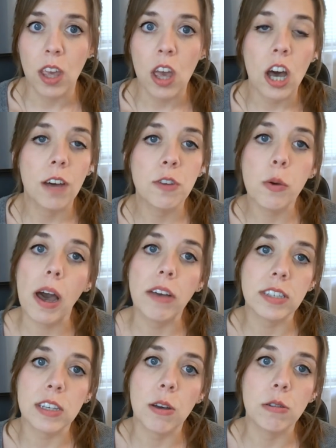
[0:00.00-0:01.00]
A few
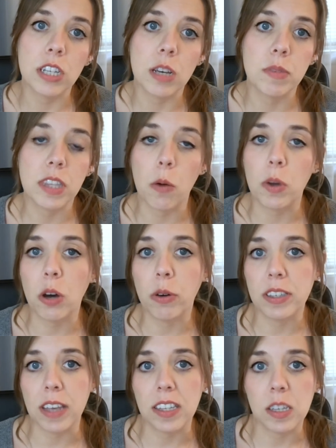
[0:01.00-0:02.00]
SEO tips that we
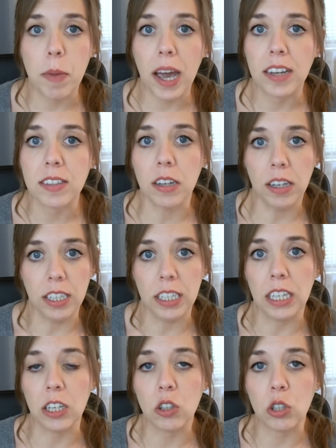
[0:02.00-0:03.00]
always like to pass on
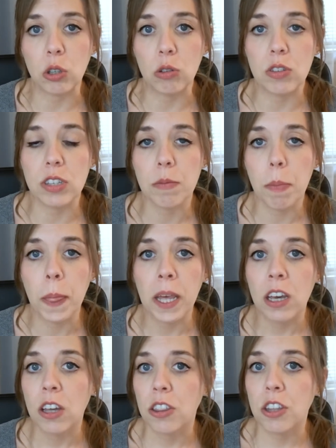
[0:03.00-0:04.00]
includes
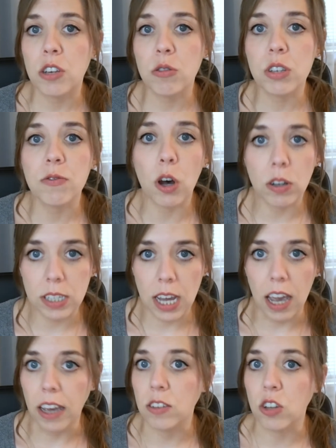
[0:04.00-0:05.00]
the use of alt
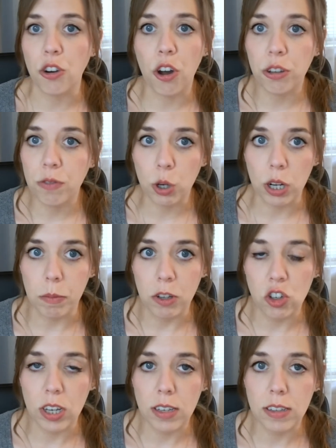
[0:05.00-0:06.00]
tags on all of your
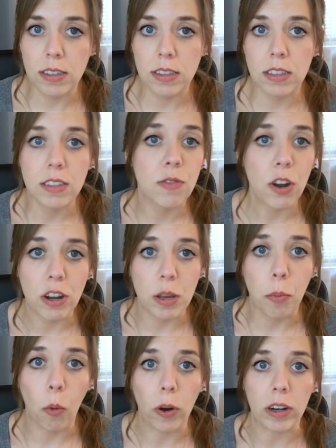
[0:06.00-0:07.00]
images. It's very
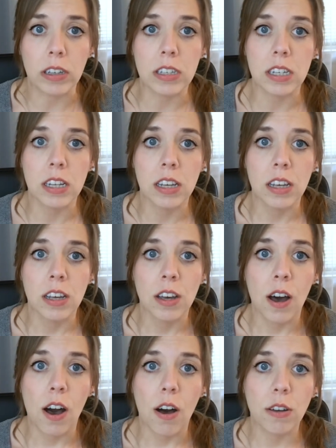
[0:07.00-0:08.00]
important.
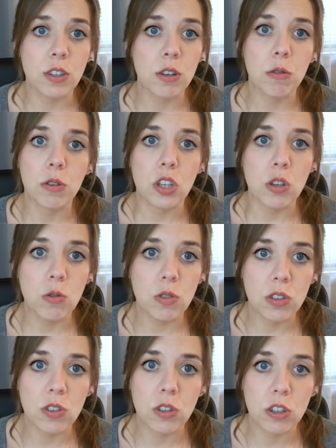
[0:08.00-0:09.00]
Also,
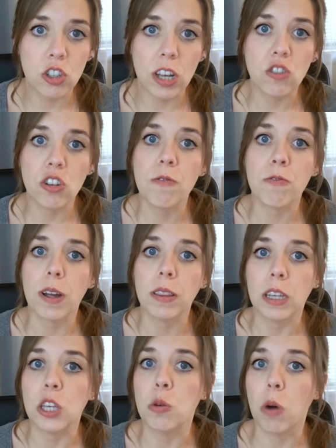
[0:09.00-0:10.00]
use search engine
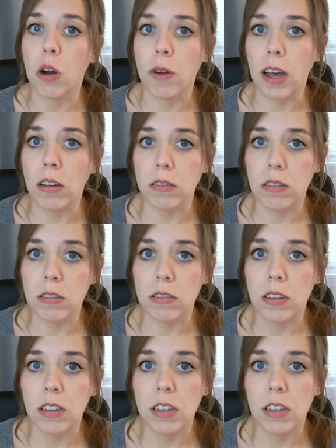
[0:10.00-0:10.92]
friendly URLs.